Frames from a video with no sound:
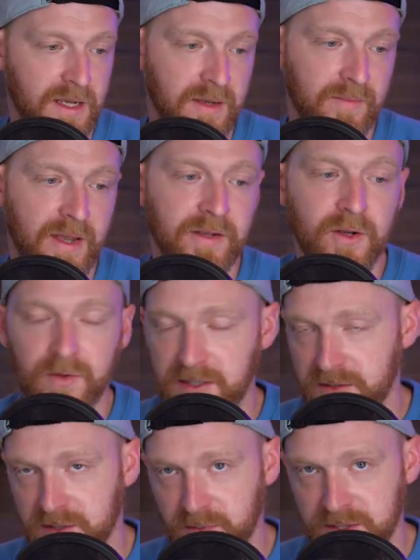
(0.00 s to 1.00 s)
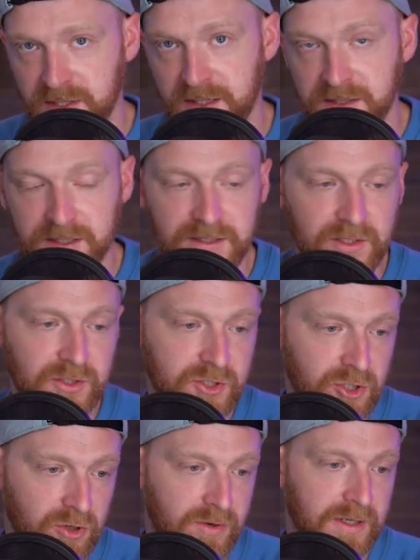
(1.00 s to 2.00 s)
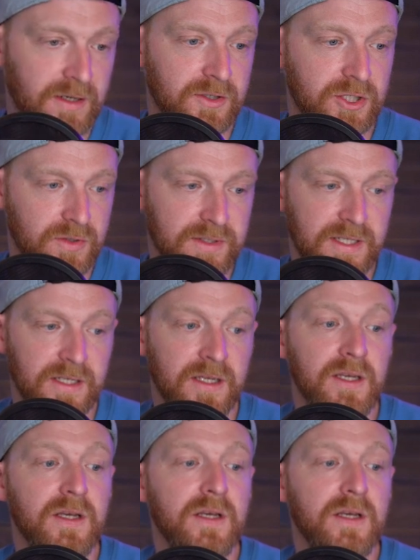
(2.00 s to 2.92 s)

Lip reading: and no need to switch lenses during shooting.